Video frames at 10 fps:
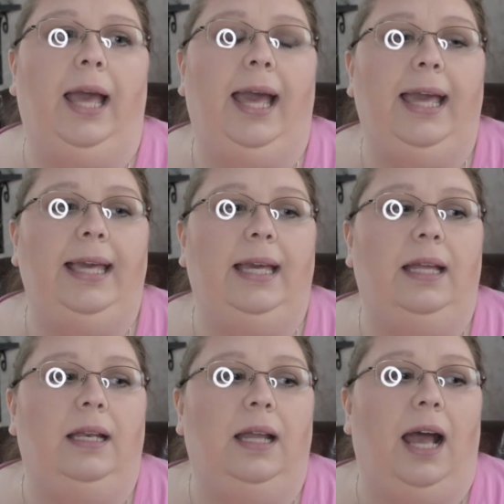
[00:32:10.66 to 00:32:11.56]

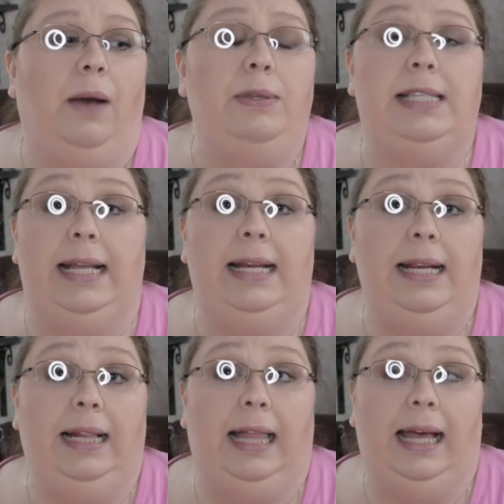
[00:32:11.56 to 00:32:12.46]
And I was standing
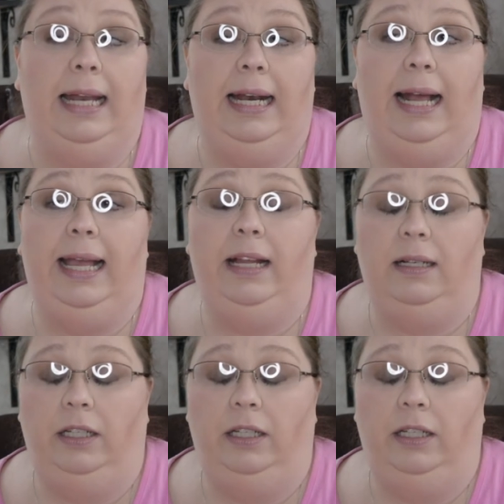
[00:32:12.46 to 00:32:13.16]
in line and I had,